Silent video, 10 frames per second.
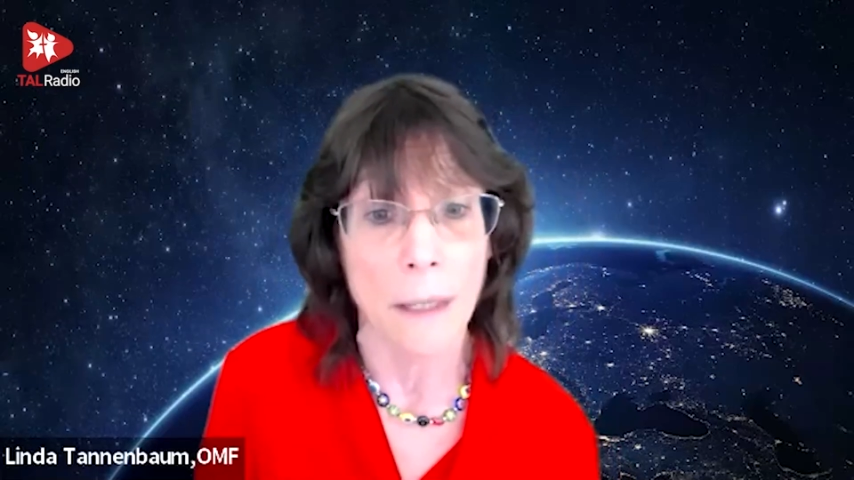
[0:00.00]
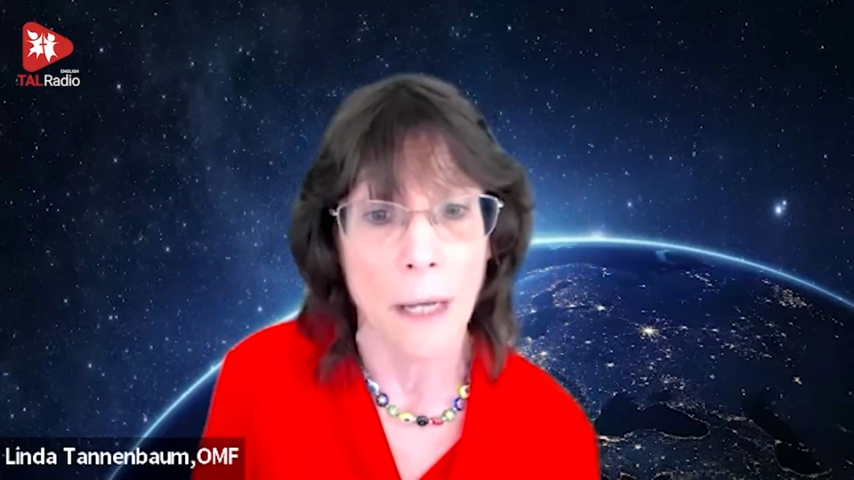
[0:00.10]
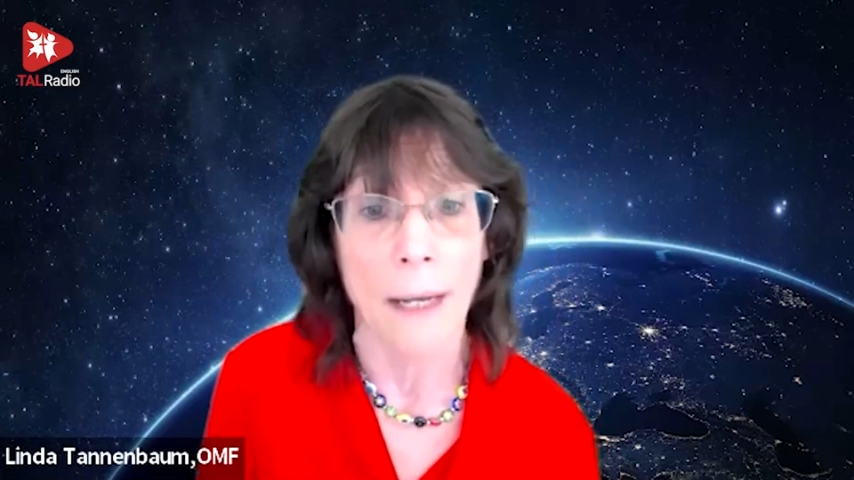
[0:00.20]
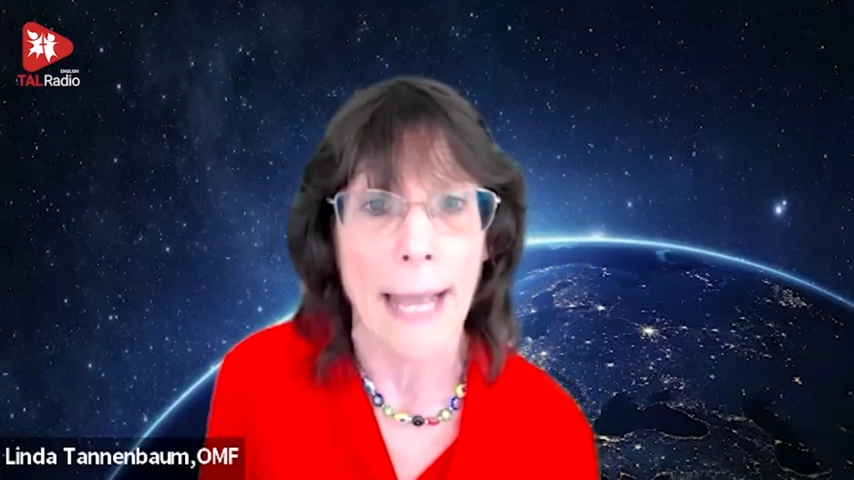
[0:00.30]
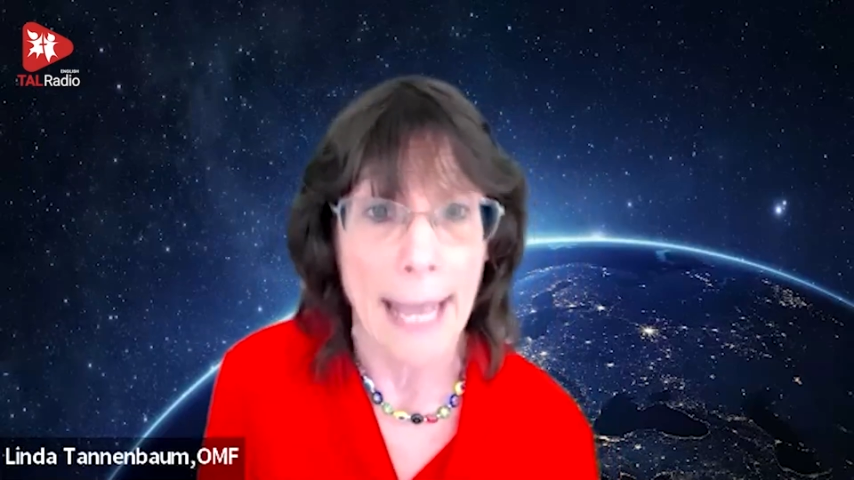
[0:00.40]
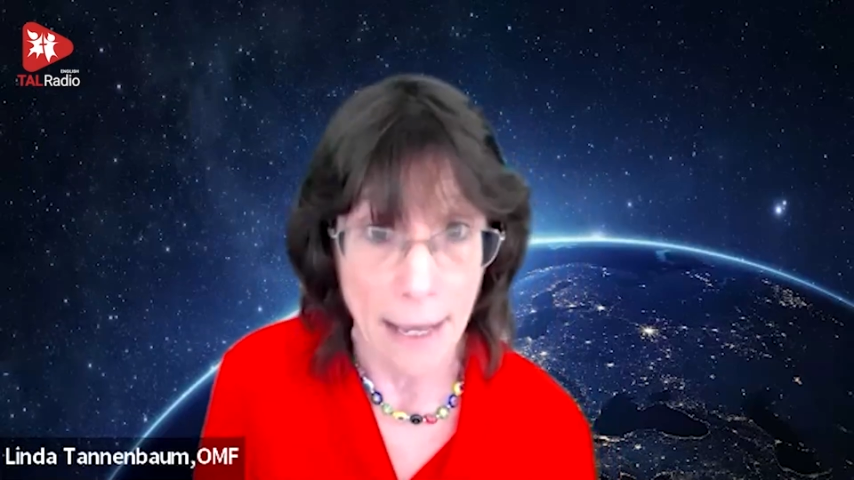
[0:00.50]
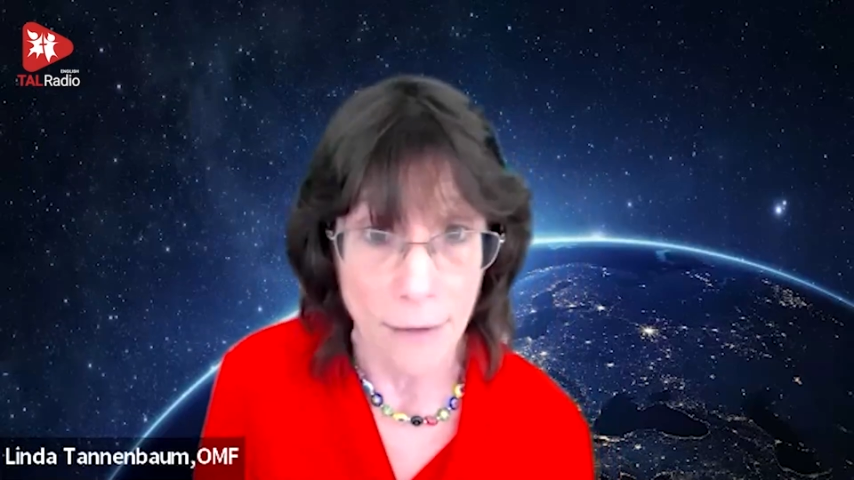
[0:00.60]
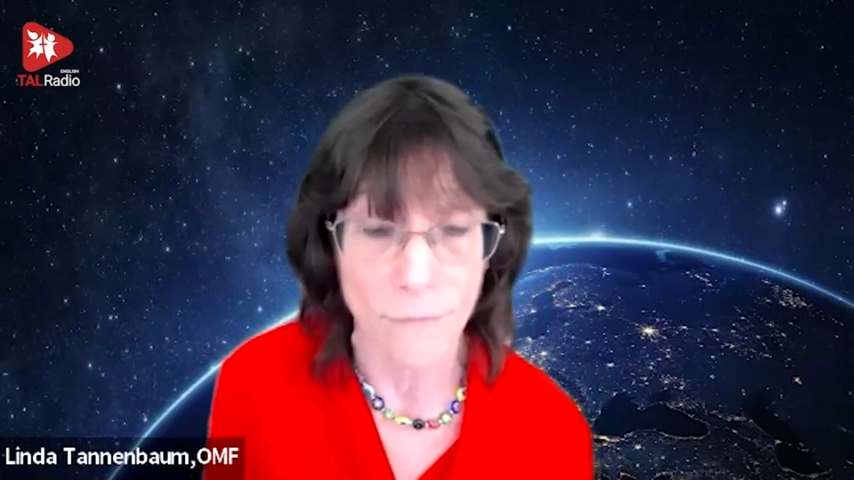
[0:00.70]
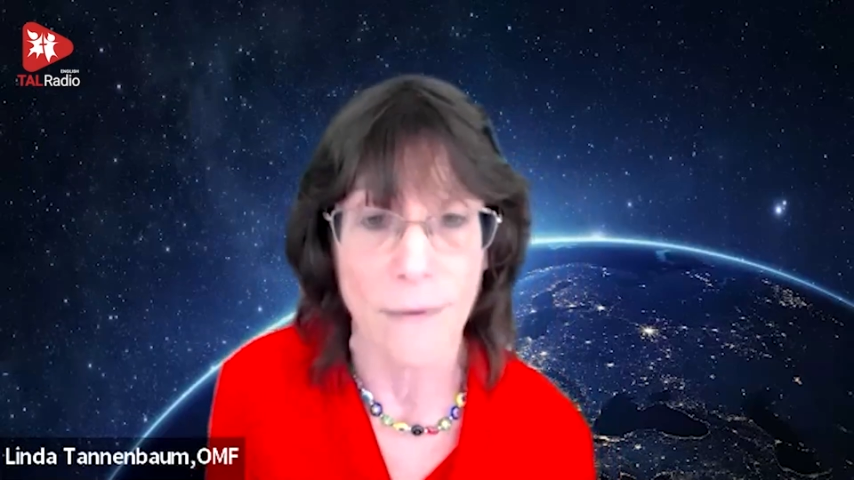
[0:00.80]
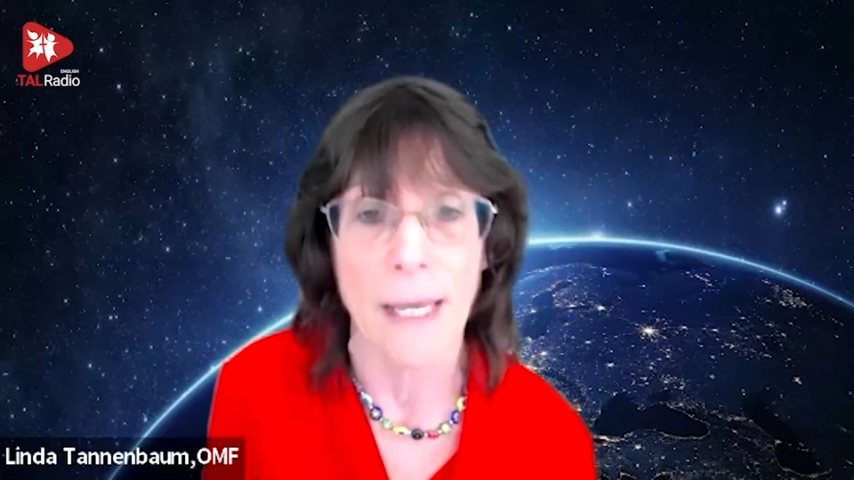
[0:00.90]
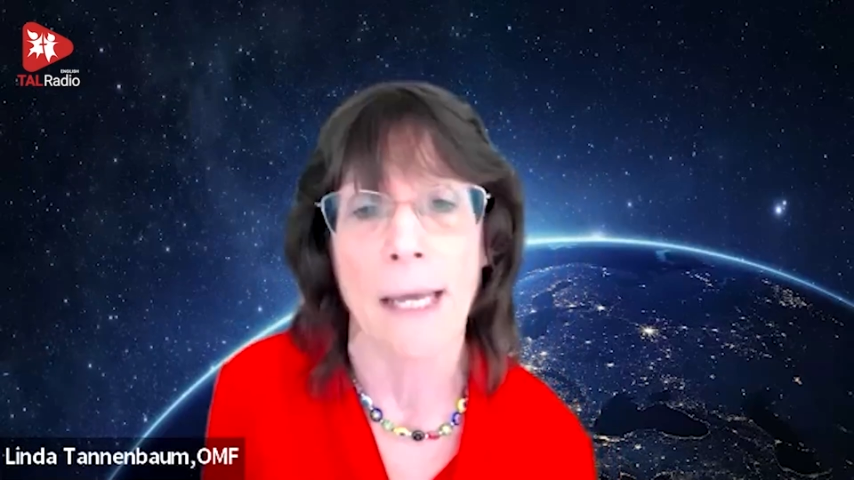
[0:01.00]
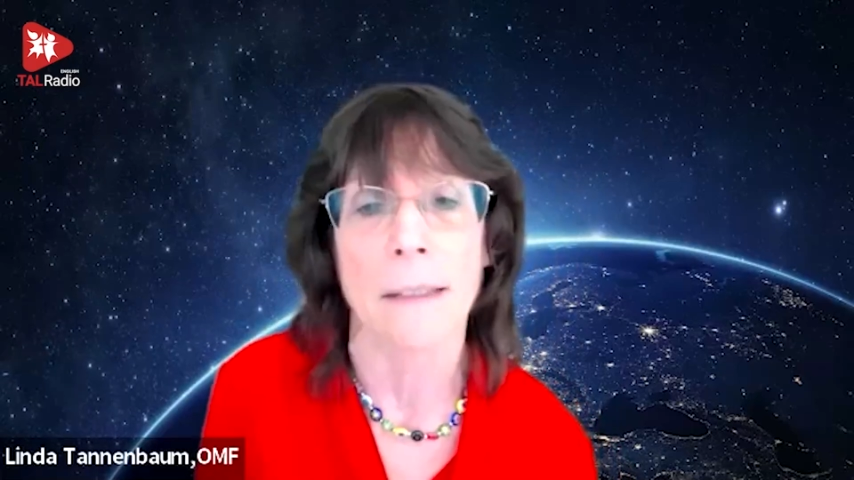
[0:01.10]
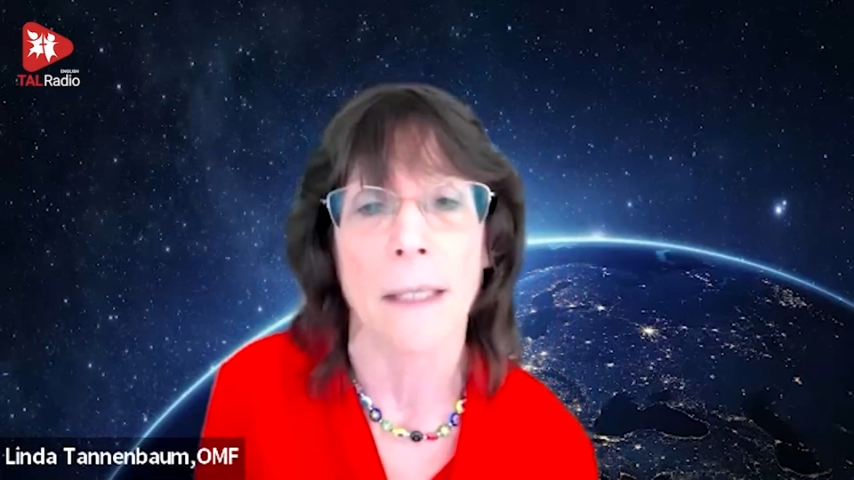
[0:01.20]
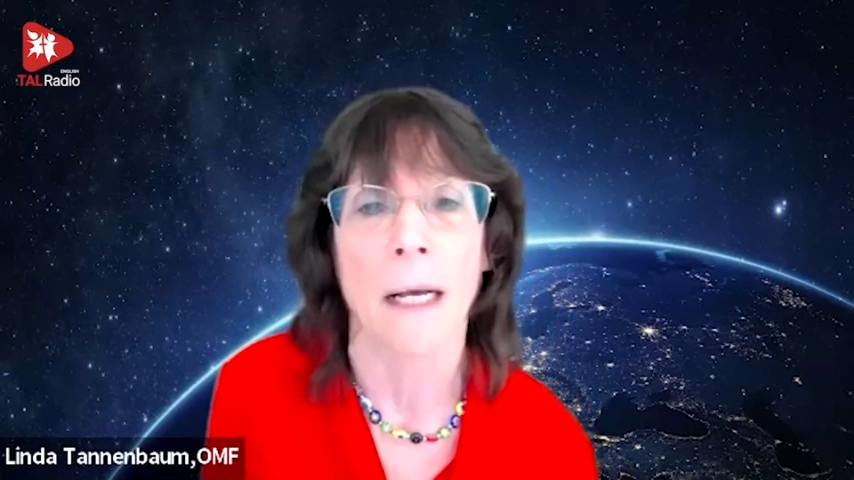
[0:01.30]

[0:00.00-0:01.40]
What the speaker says: have that